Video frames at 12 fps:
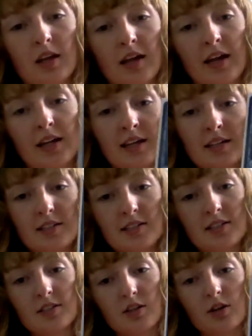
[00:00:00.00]
And
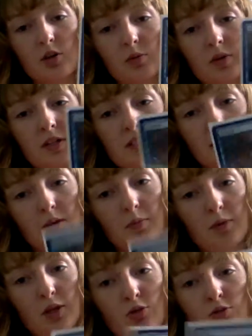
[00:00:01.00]
instants are the ones that can
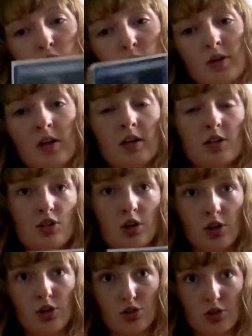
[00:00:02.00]
be used when it is
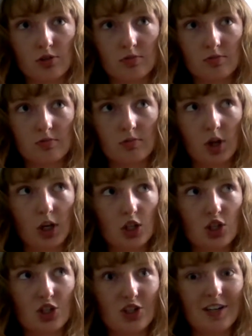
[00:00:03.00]
not your turn,
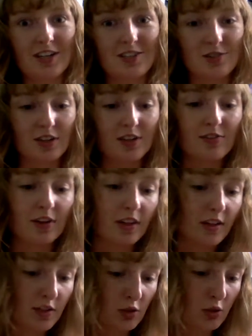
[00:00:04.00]
which is really fun.
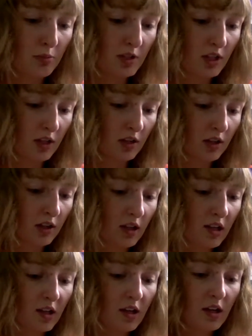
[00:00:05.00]
This one particularly,
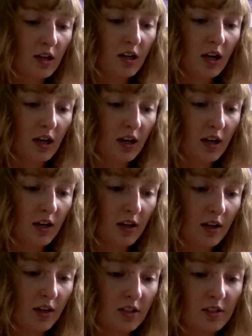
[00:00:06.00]

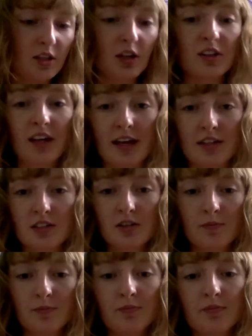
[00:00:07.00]
it's called Cancel.
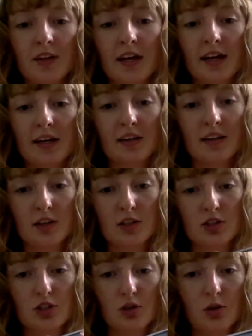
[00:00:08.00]
It
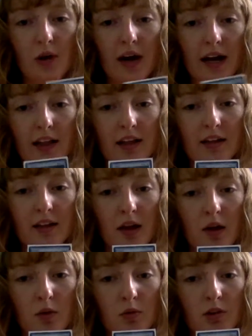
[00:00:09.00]
takes 2 island
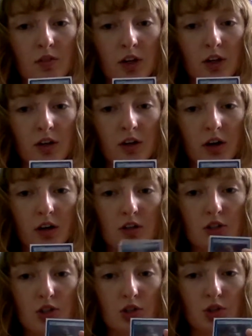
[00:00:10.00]
and 1 of another card
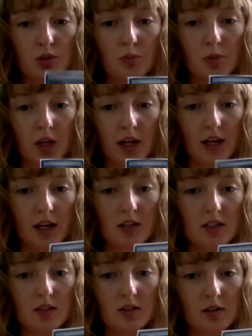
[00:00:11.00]
to play
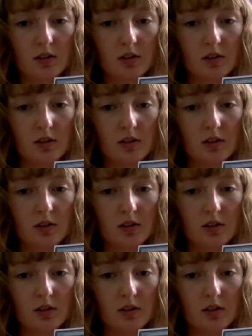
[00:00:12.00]
it,